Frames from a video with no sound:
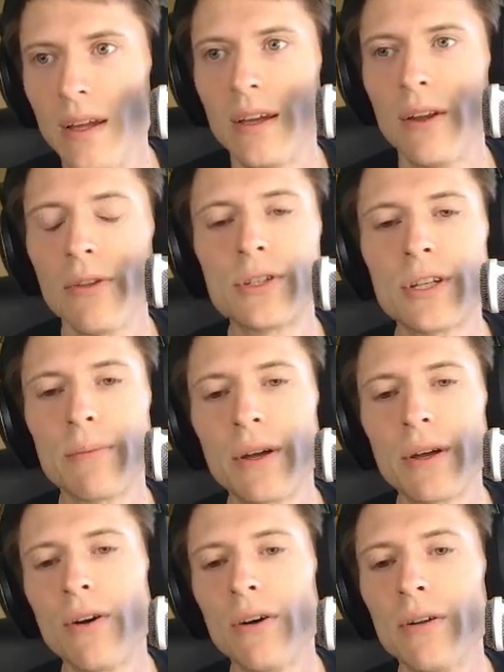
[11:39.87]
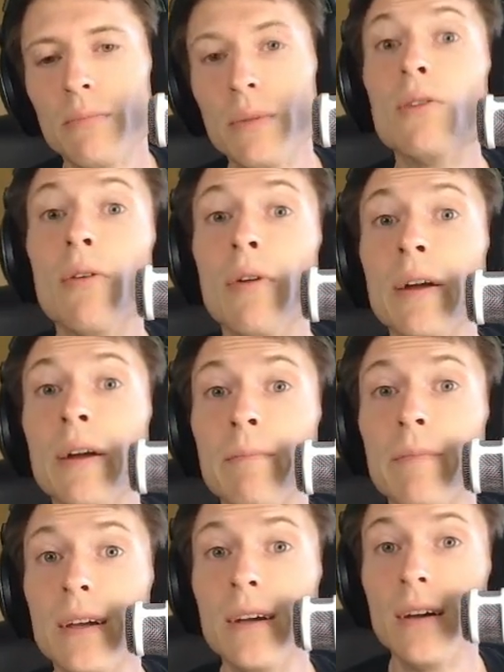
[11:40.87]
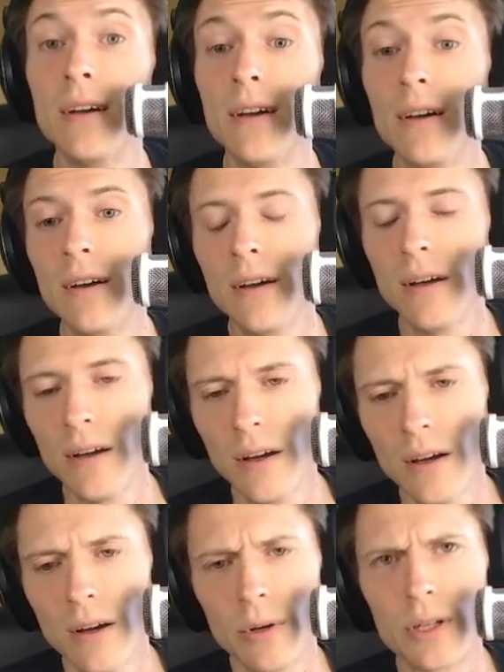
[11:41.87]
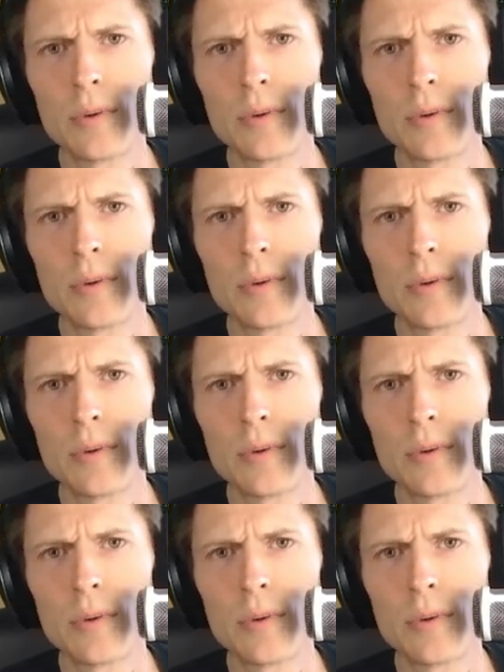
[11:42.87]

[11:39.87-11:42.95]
You know, there's something called mirroring, which